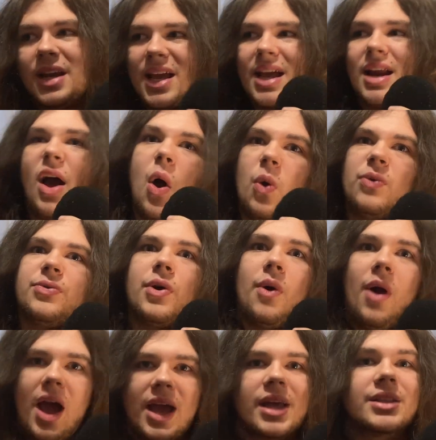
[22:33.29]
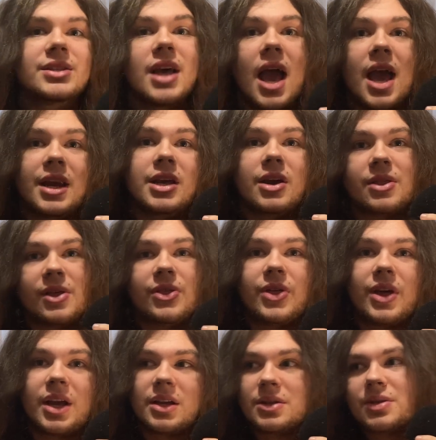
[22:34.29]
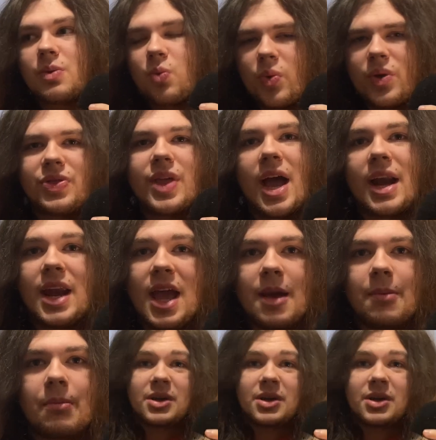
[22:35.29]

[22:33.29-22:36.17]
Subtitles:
It overrides any other things with that name.